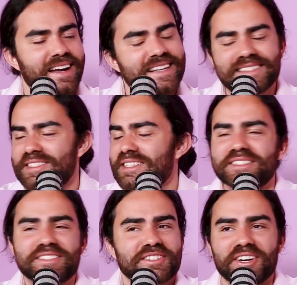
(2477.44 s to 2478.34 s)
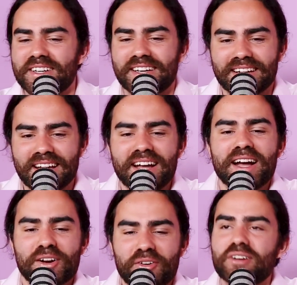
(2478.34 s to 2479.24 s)
It's just shocking
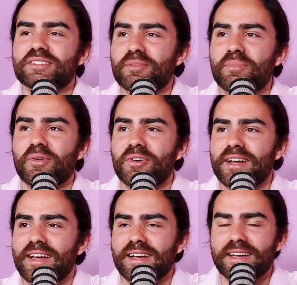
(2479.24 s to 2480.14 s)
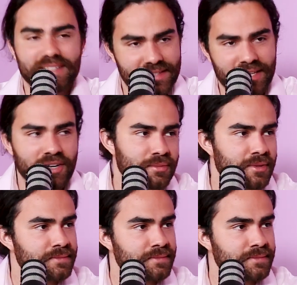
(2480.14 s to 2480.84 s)
across the board. It's terrible.